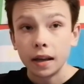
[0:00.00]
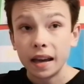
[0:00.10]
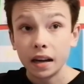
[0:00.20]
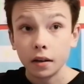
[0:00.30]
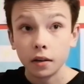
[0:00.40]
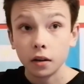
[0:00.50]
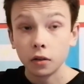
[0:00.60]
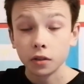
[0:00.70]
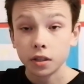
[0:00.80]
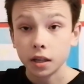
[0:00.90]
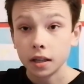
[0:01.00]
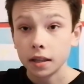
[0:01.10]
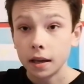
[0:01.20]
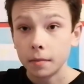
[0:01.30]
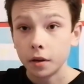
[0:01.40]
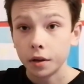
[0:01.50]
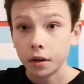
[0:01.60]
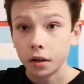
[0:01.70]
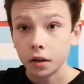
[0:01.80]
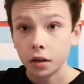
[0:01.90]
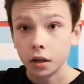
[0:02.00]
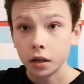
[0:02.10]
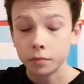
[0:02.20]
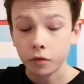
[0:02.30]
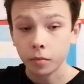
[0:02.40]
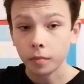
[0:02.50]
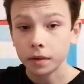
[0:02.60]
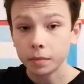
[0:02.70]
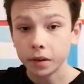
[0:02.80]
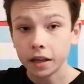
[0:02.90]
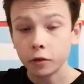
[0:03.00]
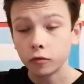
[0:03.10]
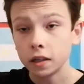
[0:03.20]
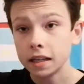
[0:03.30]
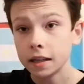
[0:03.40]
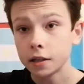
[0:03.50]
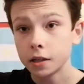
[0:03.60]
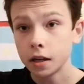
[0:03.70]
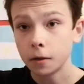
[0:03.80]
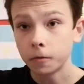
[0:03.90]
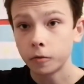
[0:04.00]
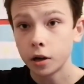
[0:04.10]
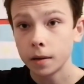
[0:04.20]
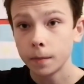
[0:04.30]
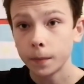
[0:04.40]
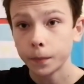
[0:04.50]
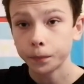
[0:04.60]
And then alongside them, I'd probably play Grealish in a three.